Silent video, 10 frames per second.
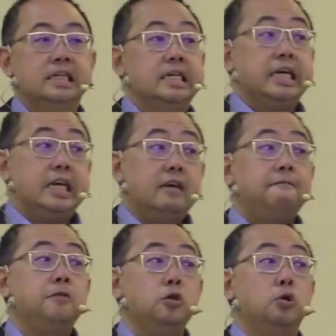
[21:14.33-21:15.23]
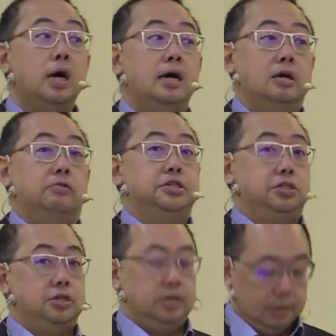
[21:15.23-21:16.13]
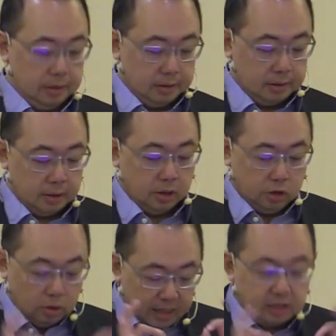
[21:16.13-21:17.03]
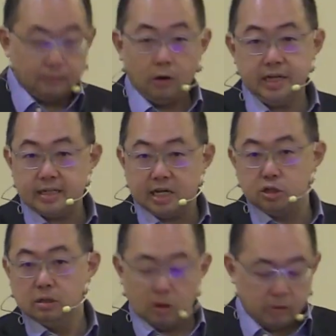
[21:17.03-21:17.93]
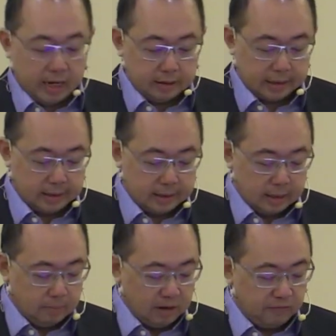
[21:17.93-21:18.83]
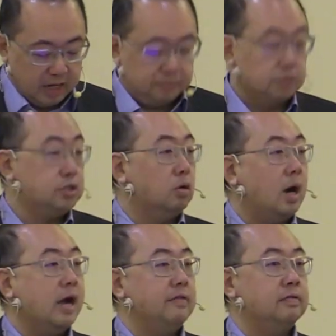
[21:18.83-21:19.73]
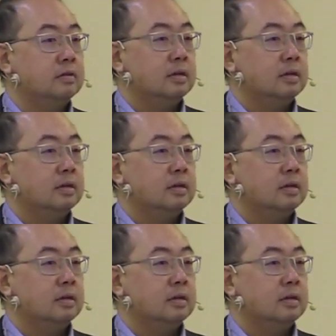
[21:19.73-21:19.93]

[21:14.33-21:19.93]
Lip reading: if you are a Christian, you must avoid sexual immorality. Be faithful to your wife.